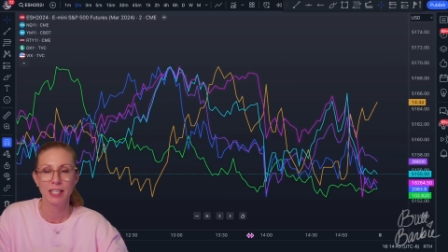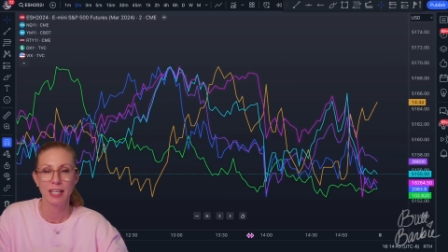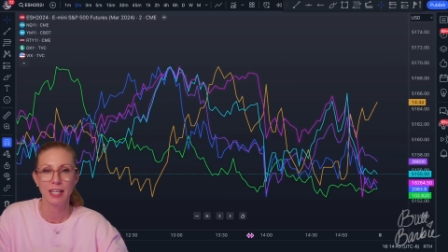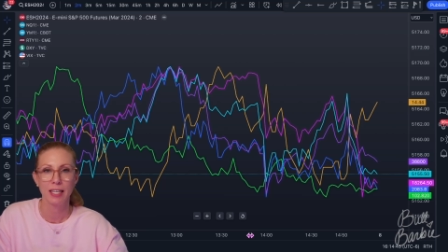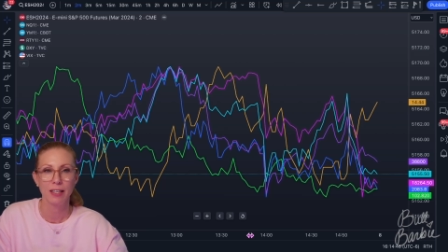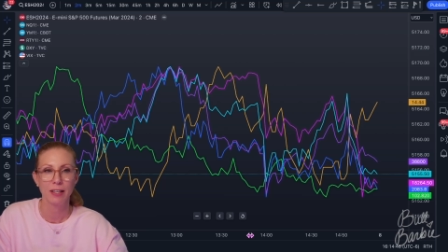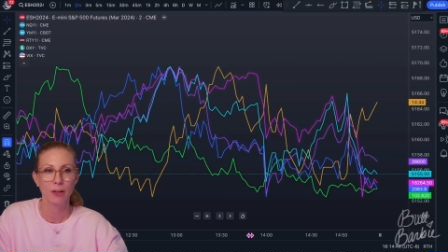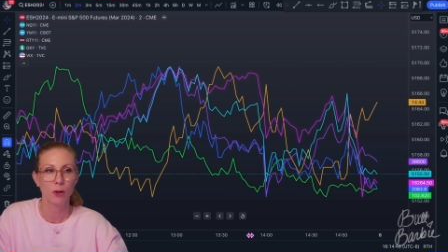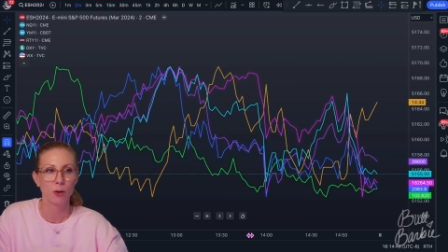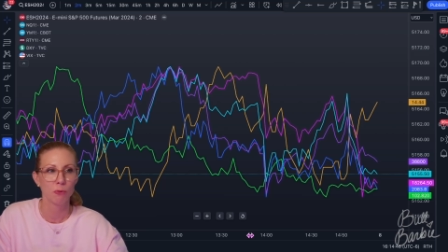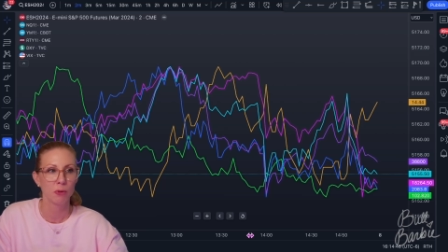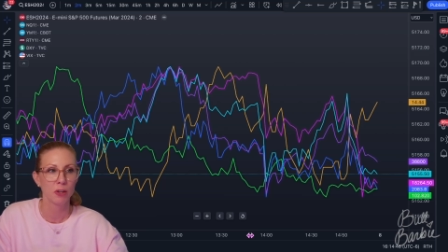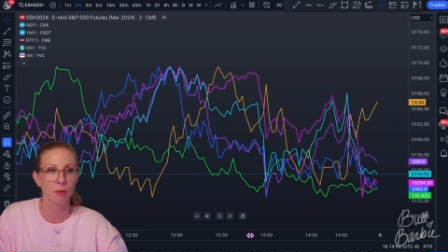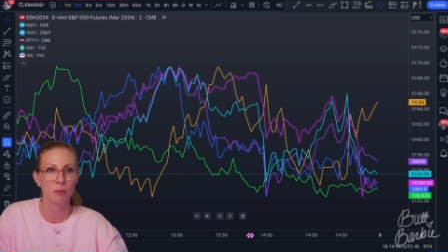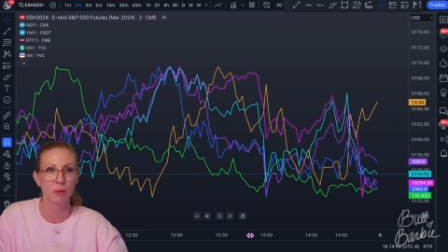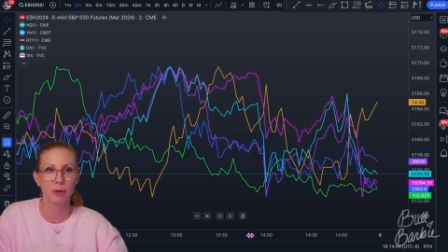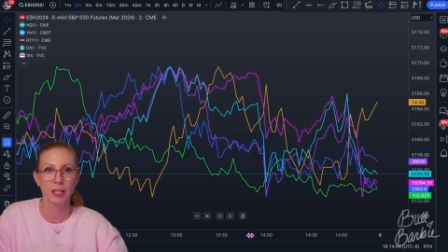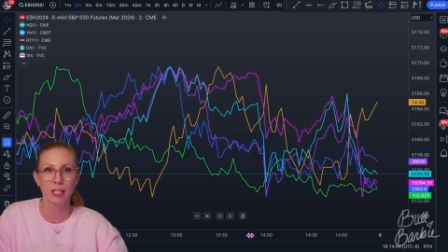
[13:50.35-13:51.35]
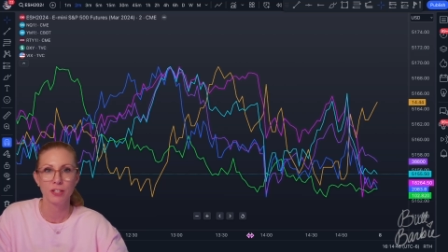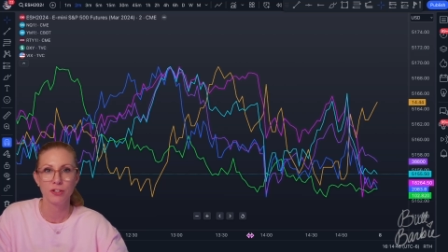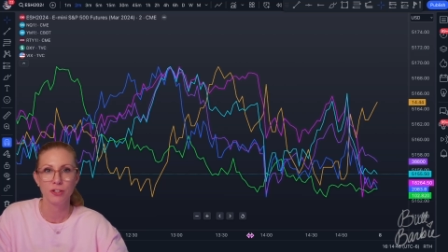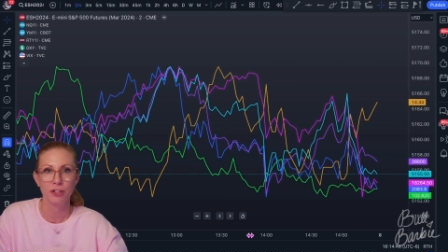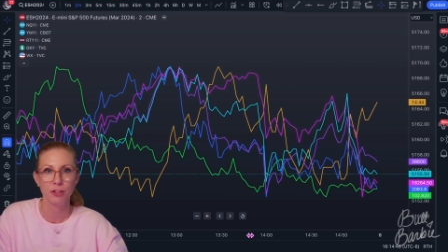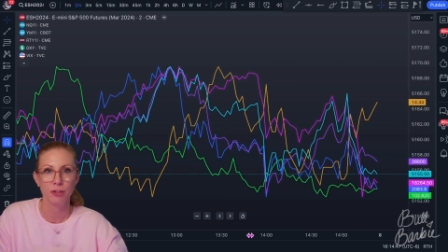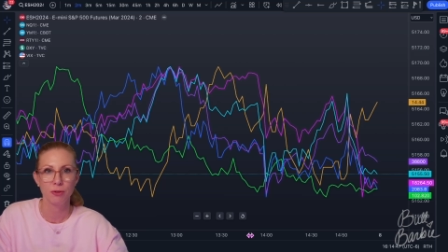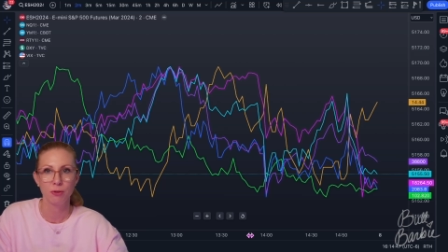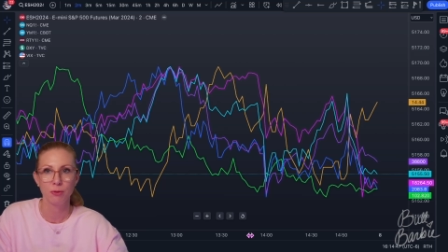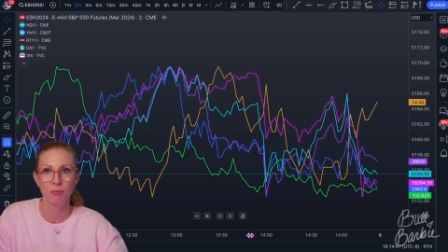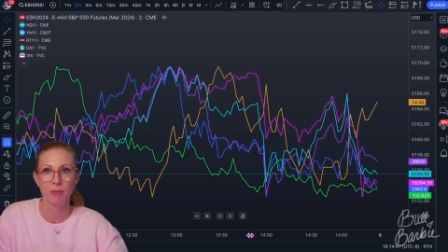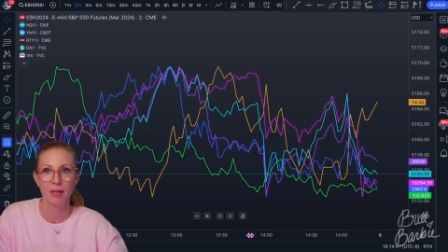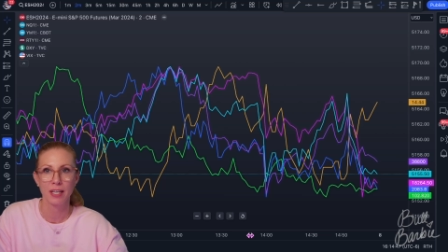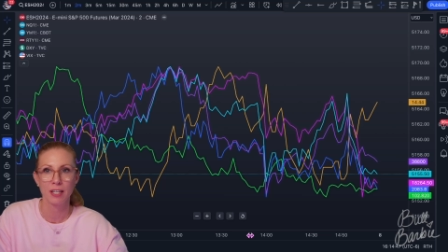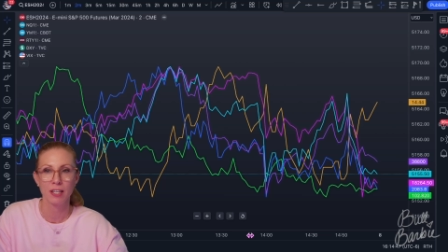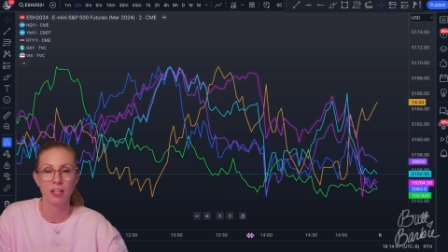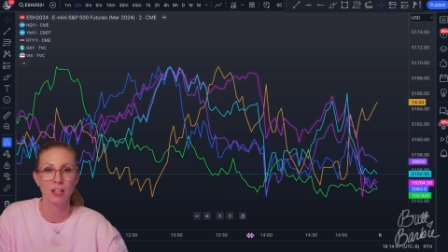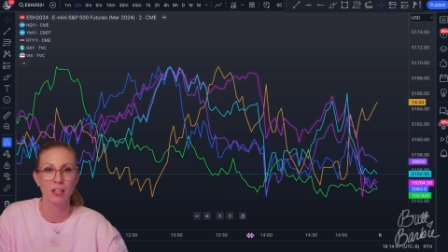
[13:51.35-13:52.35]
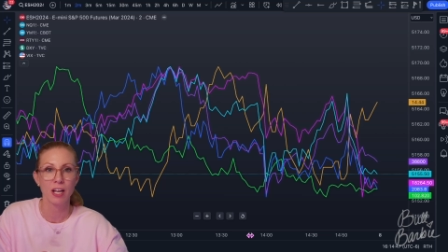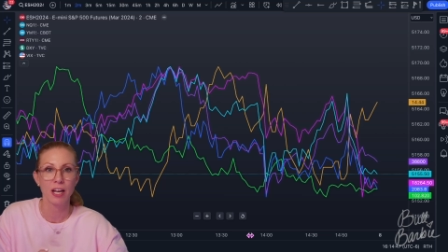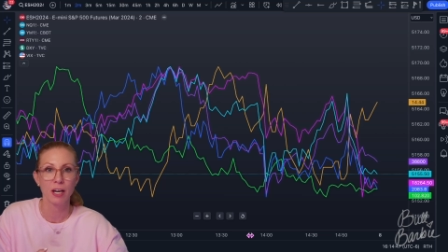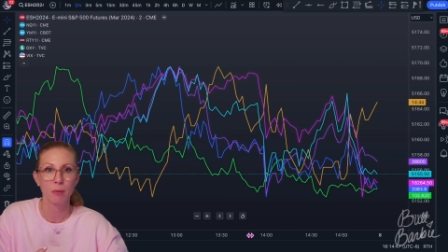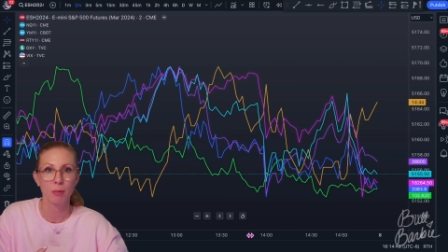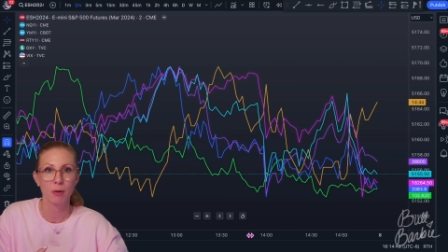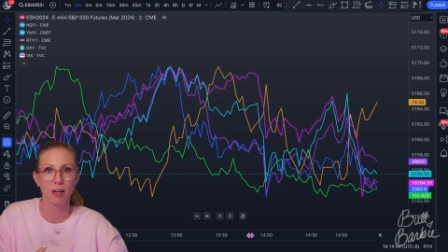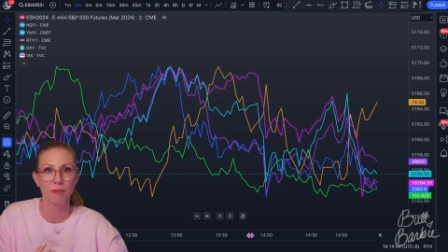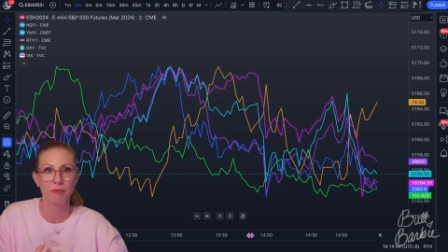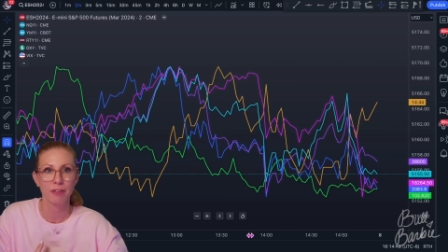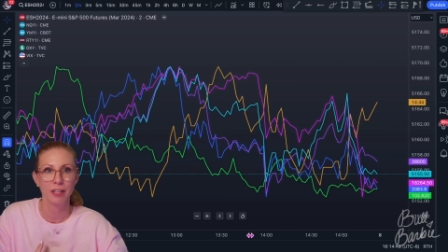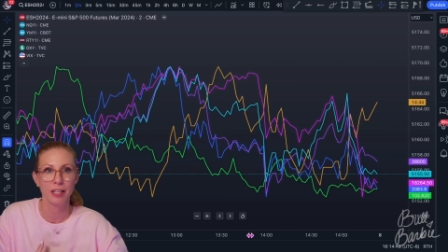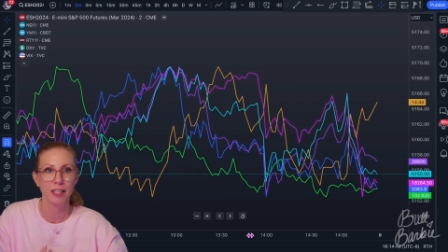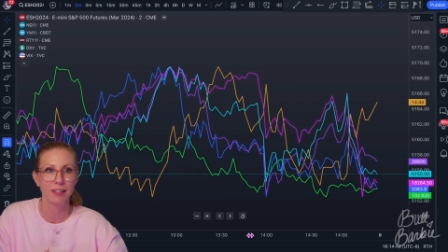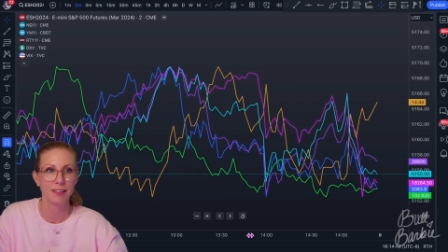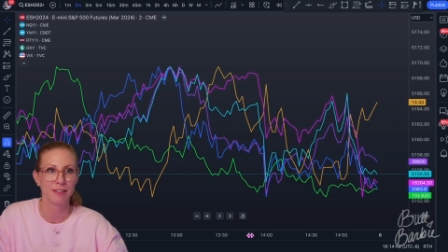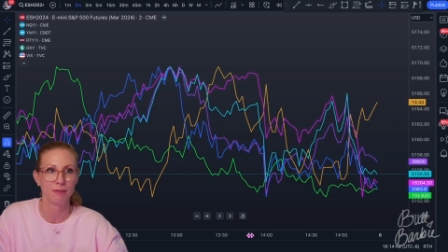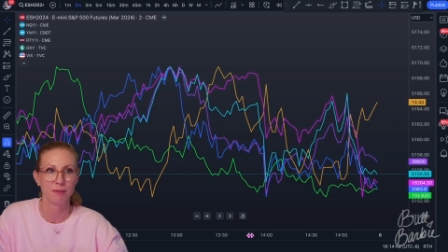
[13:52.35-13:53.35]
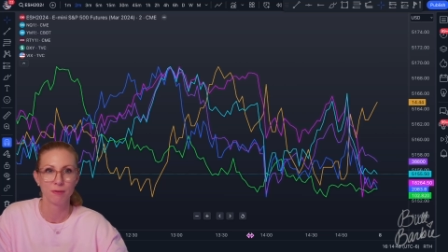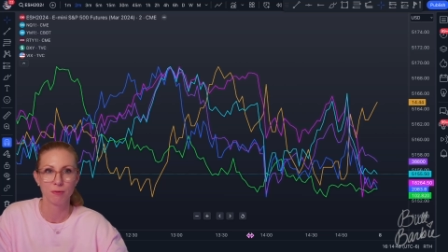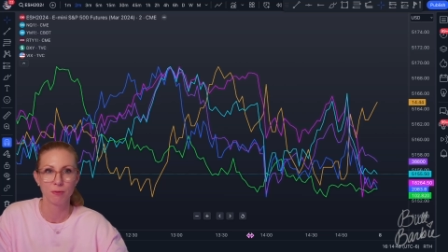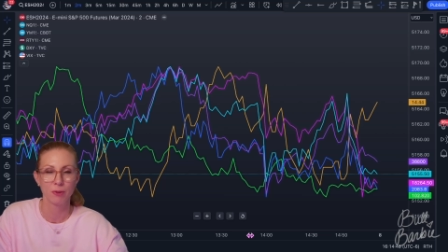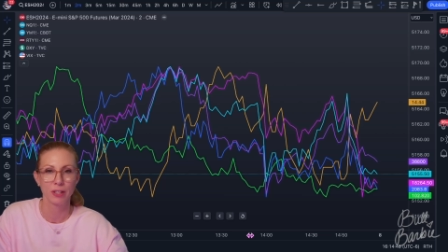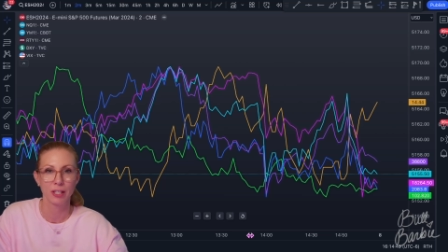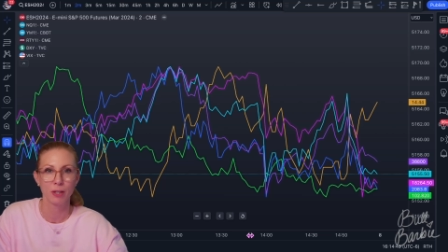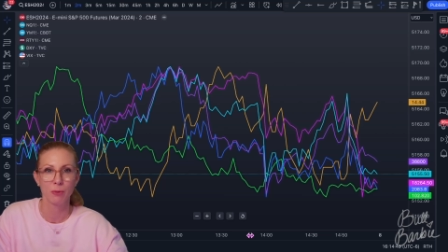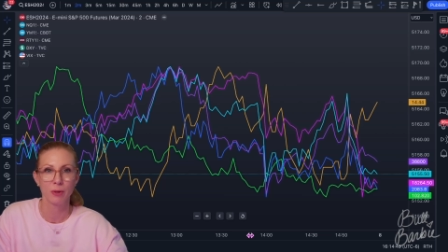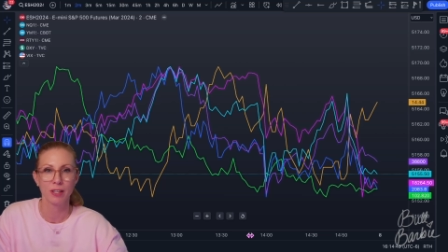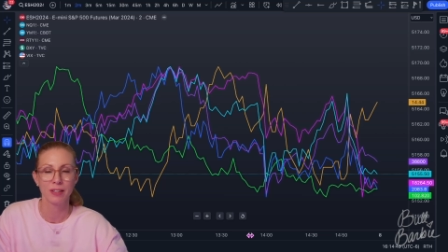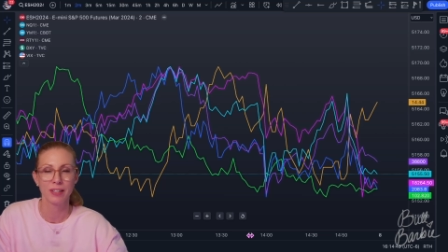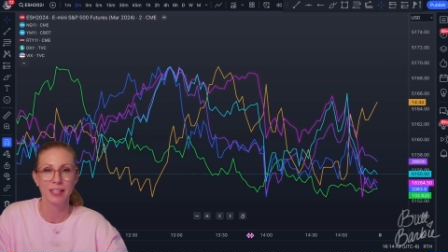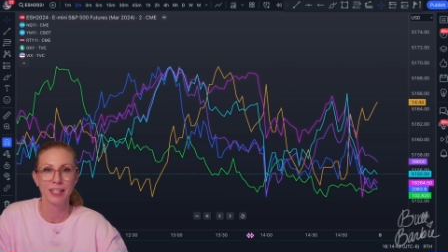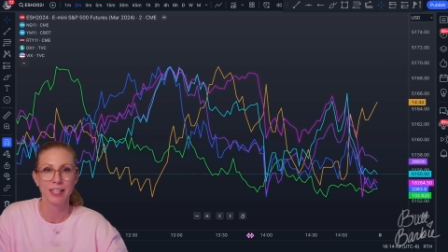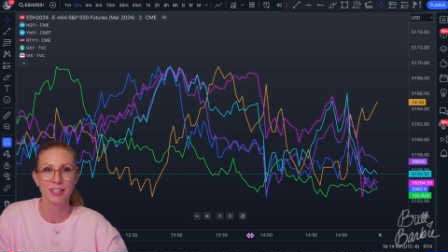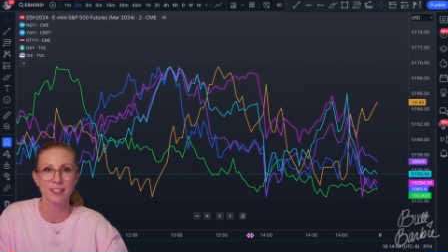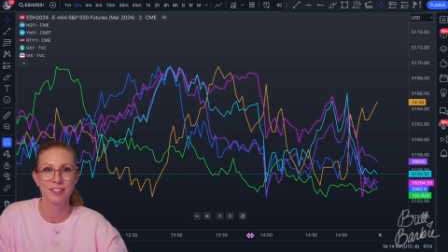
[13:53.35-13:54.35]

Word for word: and hopefully we'll get you making a lot of profit really quickly here.